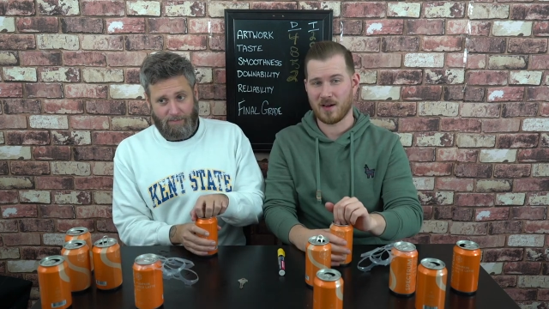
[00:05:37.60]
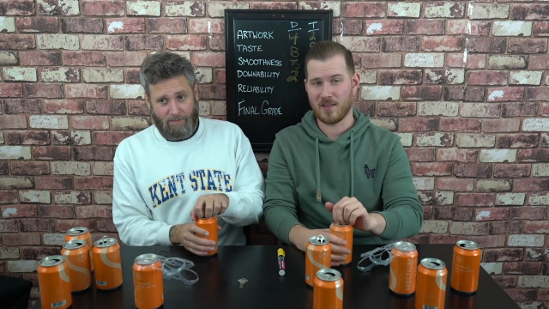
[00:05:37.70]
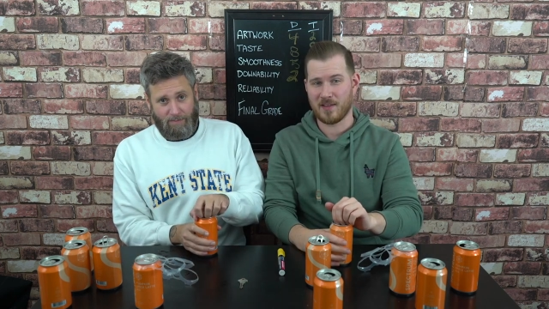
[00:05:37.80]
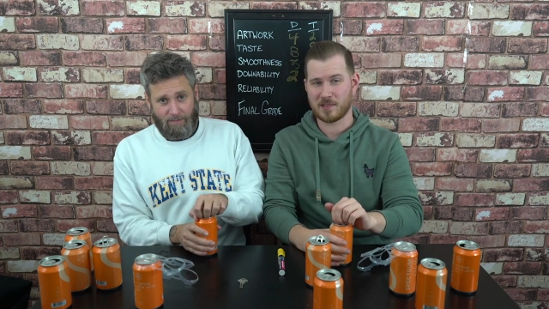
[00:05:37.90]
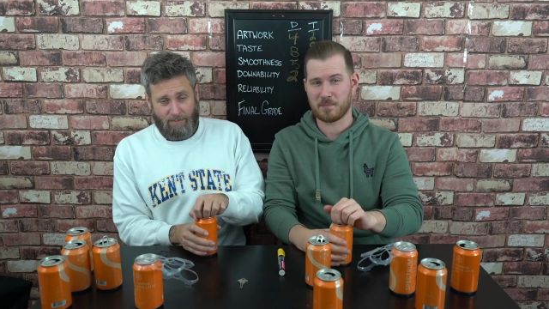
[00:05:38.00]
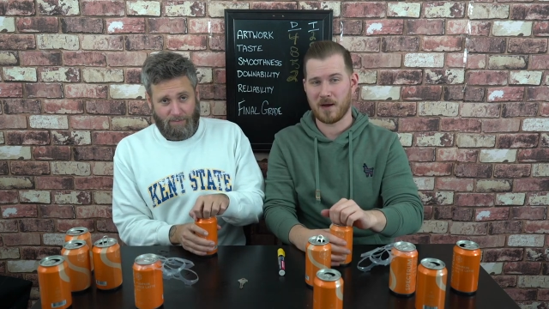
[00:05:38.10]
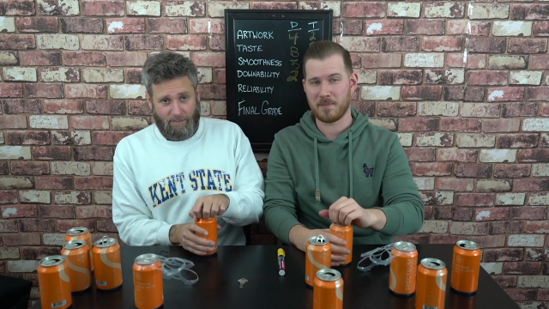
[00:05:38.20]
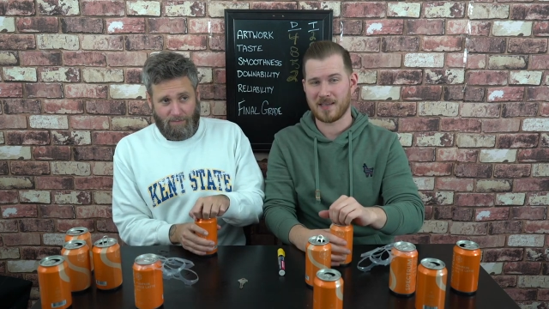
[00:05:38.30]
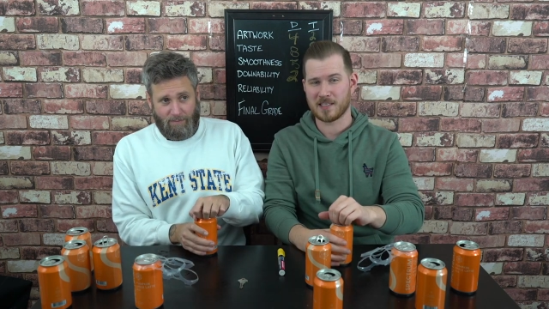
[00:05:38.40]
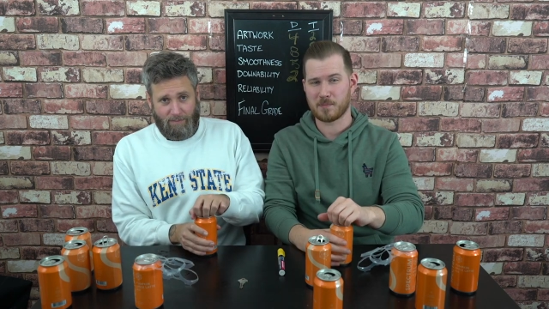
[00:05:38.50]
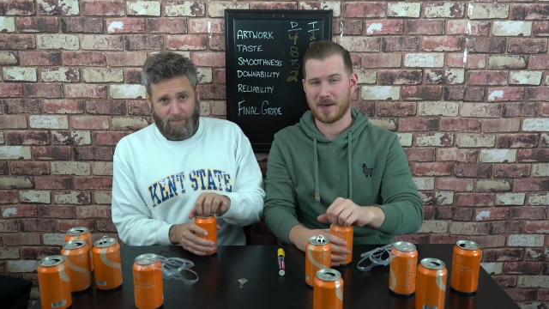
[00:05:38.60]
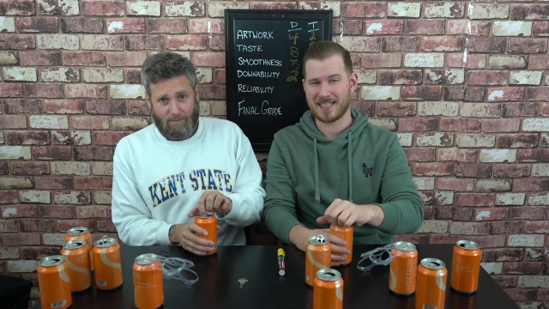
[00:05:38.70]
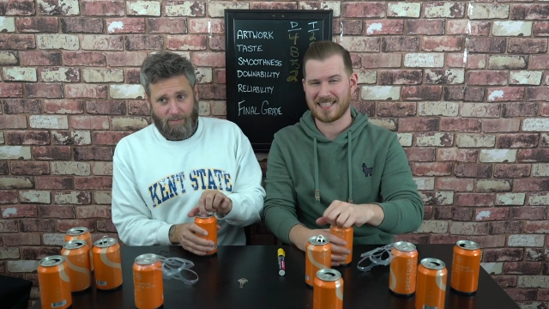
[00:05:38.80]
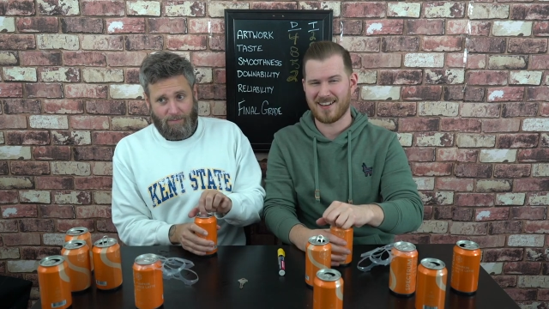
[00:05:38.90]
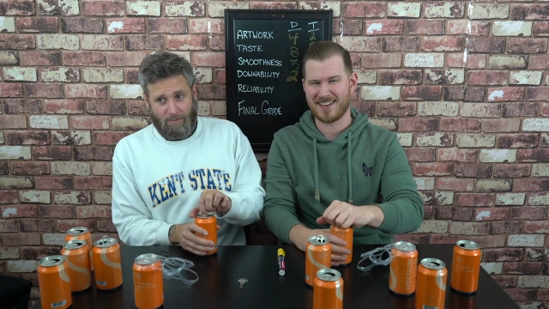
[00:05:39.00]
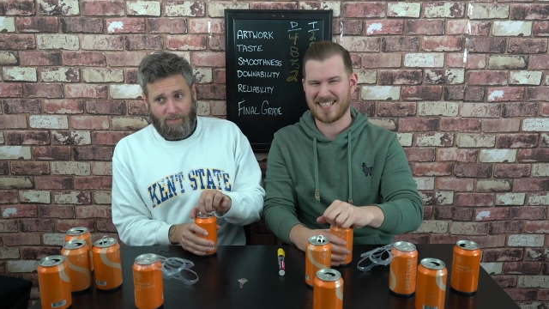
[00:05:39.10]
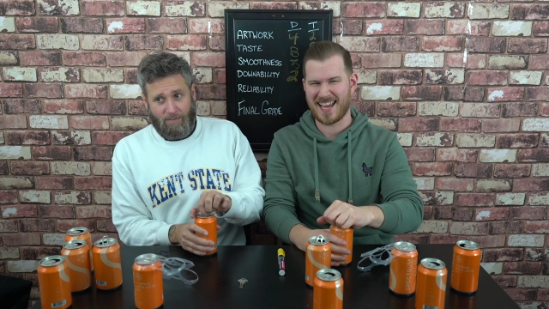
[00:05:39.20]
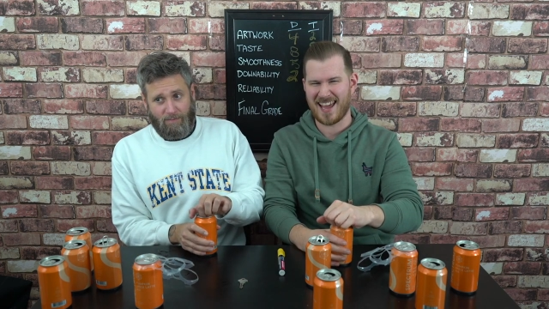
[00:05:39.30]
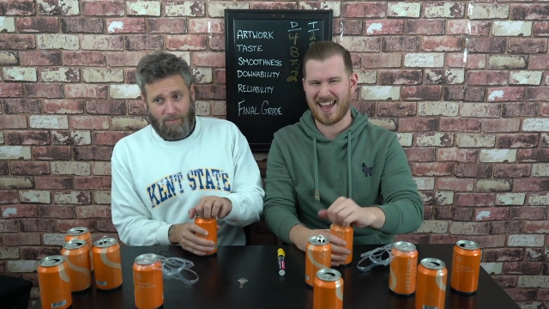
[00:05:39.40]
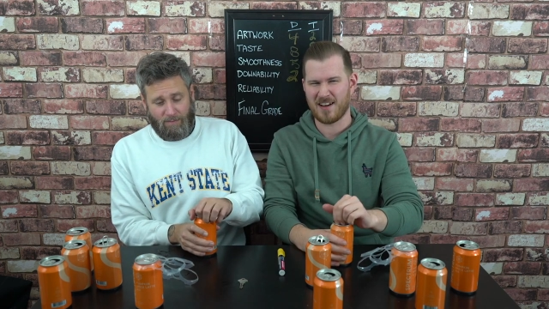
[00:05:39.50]
Speaker 1: on this pumpkin spice
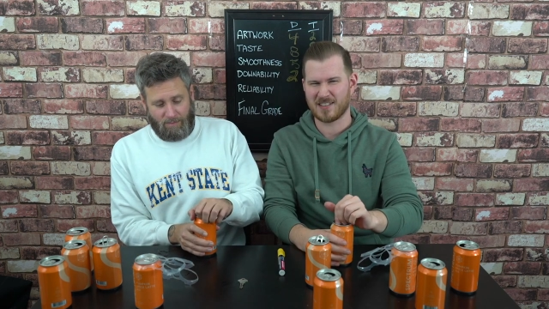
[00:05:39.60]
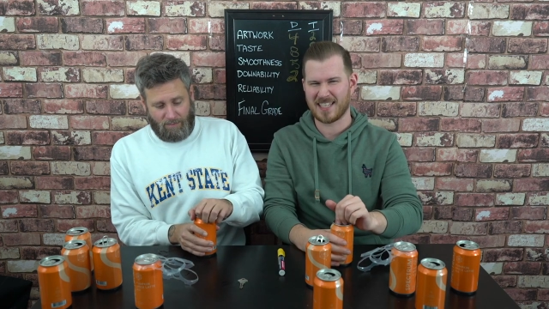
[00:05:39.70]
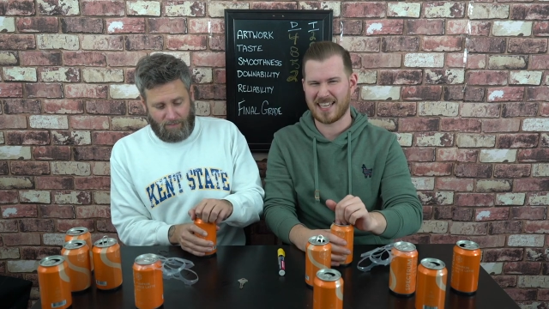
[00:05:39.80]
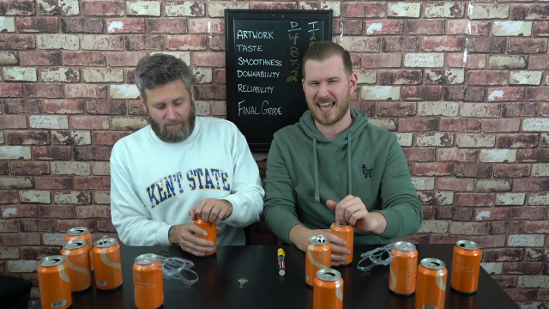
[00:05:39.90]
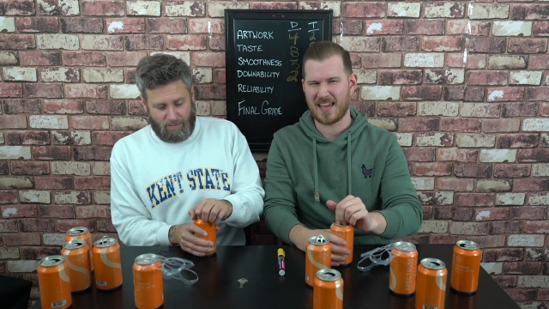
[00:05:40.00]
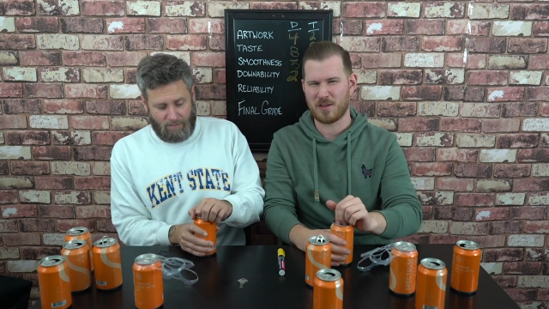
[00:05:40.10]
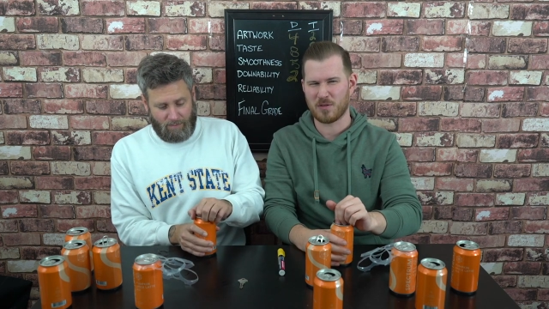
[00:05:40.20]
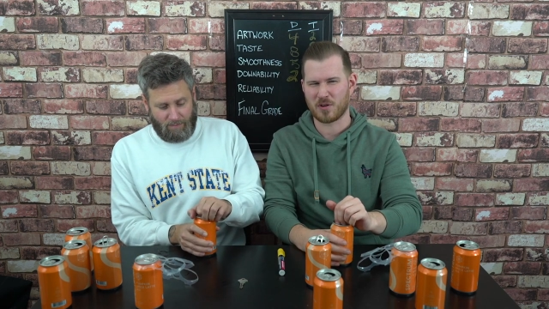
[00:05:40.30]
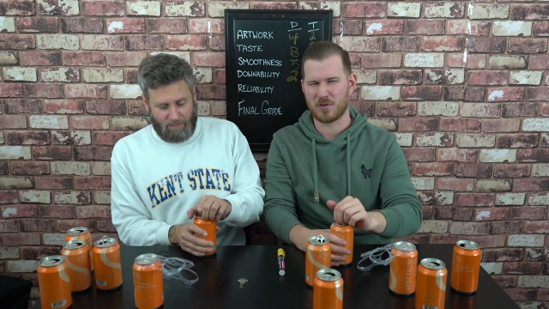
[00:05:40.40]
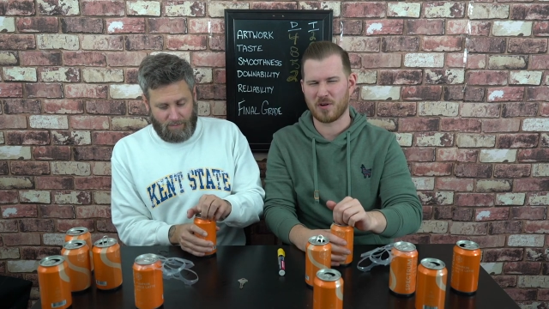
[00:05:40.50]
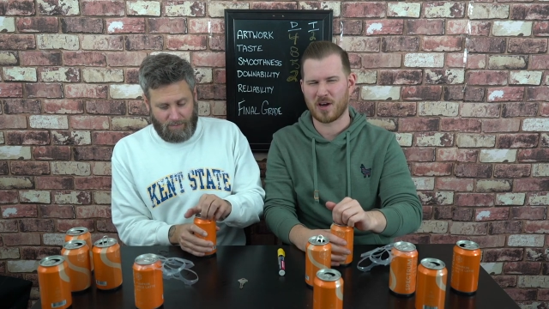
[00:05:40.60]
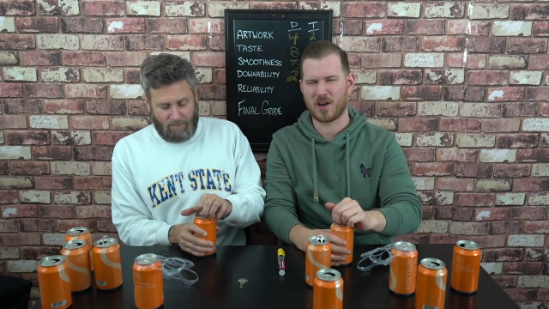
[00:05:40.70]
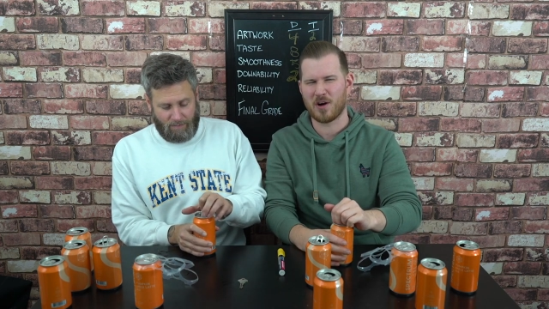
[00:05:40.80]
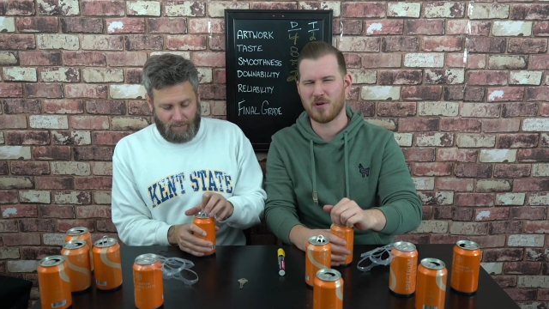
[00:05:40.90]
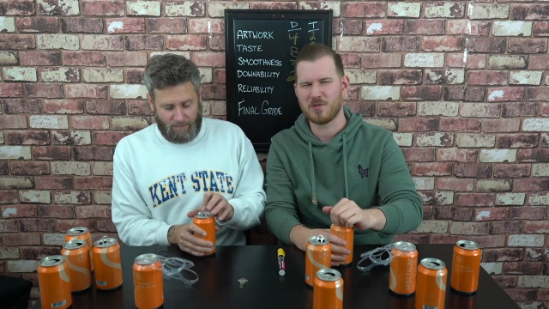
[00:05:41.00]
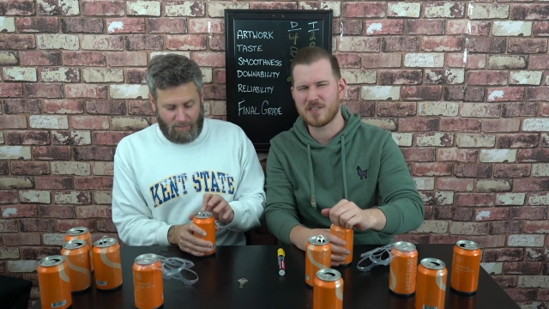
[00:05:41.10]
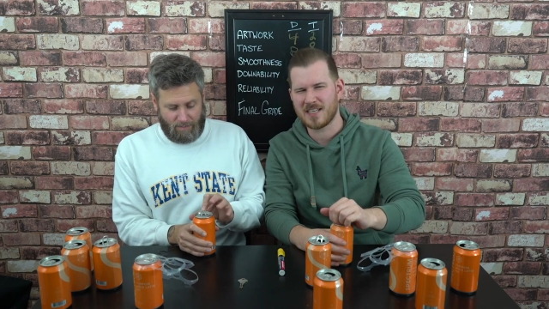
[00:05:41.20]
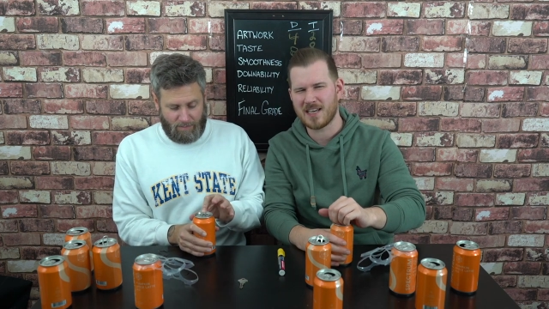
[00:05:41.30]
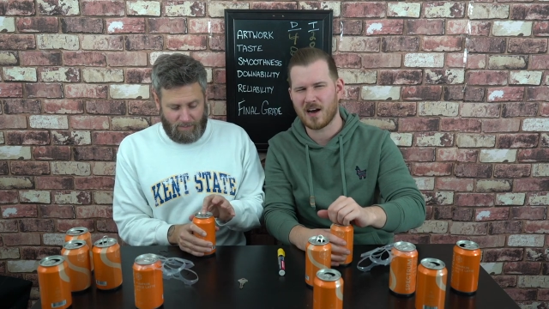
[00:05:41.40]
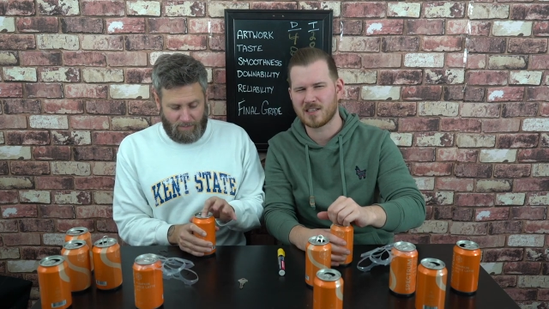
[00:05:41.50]
latte ale to get you through a
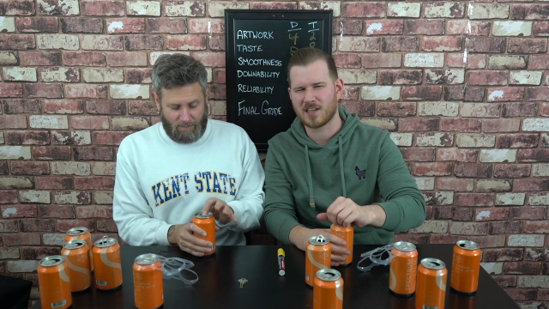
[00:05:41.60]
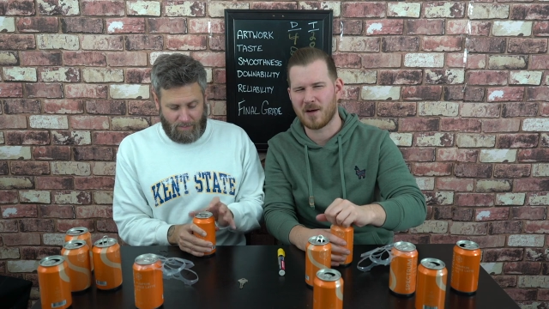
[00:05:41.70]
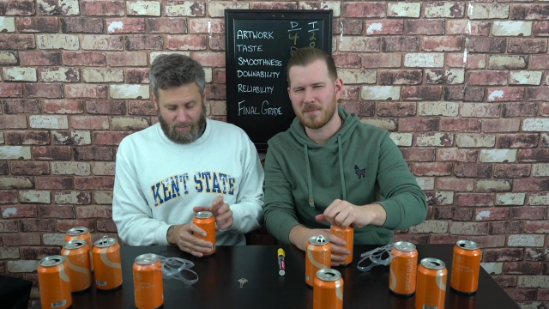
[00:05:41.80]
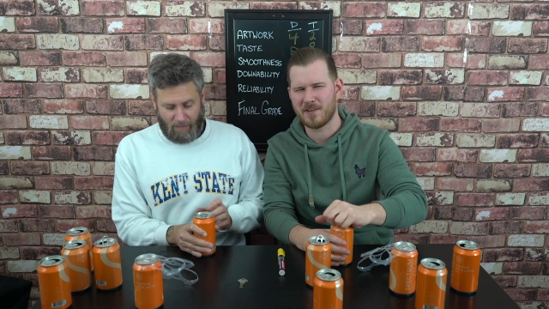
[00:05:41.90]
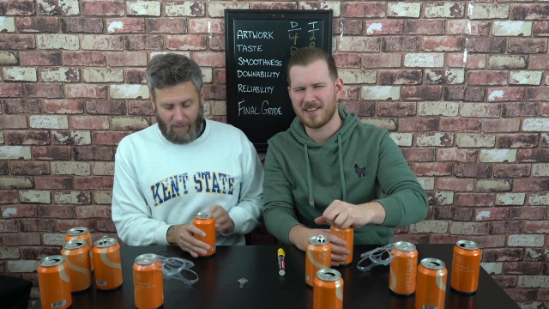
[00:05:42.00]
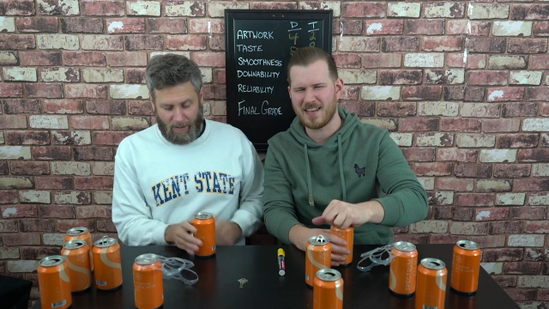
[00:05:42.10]
cozy autumnal